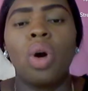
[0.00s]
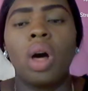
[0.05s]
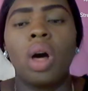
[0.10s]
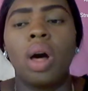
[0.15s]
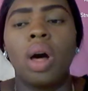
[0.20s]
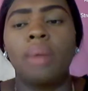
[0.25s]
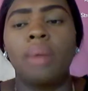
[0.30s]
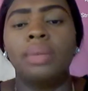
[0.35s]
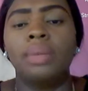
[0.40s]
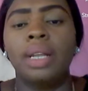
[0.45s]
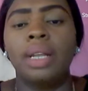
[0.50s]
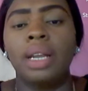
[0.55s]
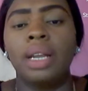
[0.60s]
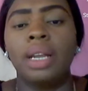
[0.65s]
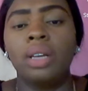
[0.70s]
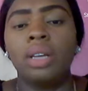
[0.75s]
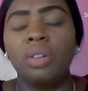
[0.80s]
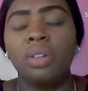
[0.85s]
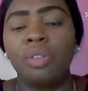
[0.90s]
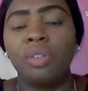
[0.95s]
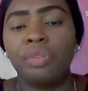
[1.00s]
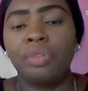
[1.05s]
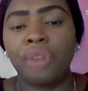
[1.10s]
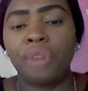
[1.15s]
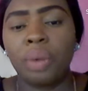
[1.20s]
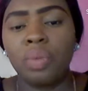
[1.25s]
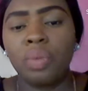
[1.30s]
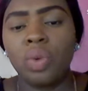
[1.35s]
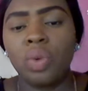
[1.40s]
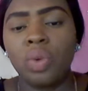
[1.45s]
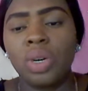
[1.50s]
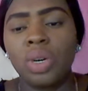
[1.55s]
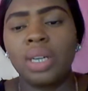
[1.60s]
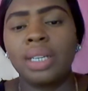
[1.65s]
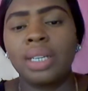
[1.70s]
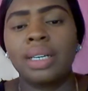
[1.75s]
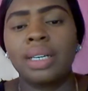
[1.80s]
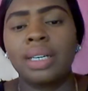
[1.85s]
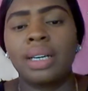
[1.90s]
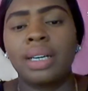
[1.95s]
the legal
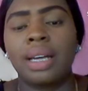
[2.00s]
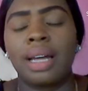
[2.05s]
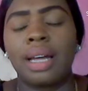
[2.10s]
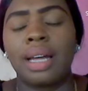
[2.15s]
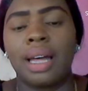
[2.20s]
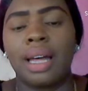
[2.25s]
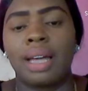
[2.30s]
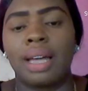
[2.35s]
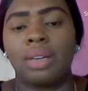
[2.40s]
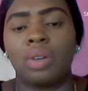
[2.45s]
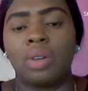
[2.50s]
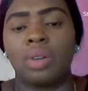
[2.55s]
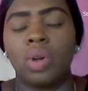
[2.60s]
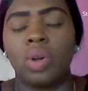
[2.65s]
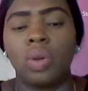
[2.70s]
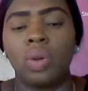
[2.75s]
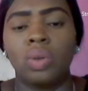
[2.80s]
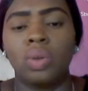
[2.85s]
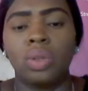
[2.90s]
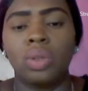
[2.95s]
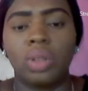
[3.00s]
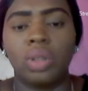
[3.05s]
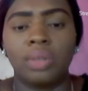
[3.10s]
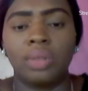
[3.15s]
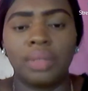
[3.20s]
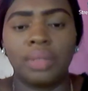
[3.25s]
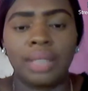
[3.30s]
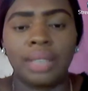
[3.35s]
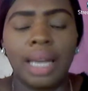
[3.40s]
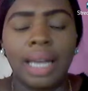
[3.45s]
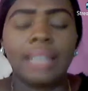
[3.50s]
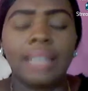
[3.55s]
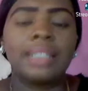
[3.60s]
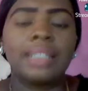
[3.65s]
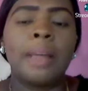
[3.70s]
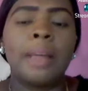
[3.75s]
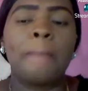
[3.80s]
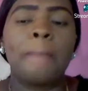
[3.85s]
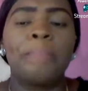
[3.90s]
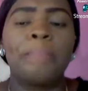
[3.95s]
framework and all of that.
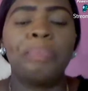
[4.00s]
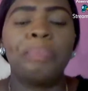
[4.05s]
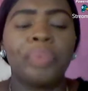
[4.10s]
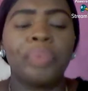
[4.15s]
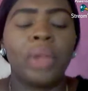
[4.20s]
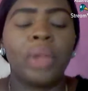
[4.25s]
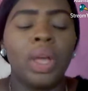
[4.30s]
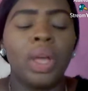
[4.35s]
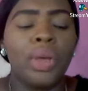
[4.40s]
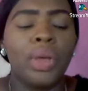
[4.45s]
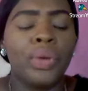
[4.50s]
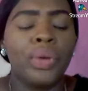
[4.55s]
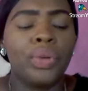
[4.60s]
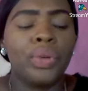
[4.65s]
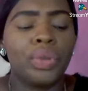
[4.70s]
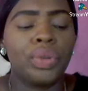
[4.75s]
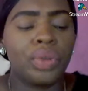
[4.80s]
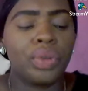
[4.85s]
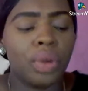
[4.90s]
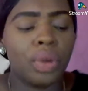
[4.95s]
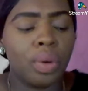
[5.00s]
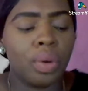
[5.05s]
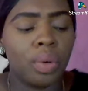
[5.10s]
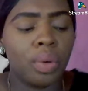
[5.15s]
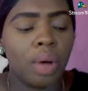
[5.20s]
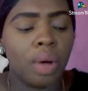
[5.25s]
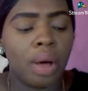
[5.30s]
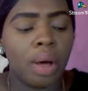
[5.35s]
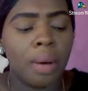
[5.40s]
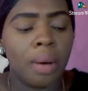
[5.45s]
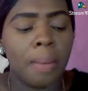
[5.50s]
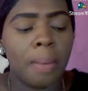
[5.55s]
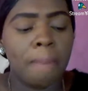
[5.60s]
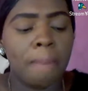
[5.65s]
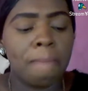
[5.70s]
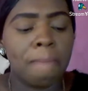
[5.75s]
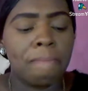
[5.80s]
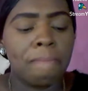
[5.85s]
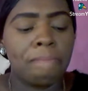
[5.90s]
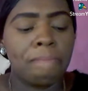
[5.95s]

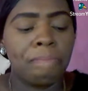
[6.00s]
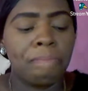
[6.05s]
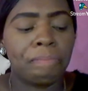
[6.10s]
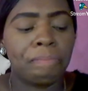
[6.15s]
So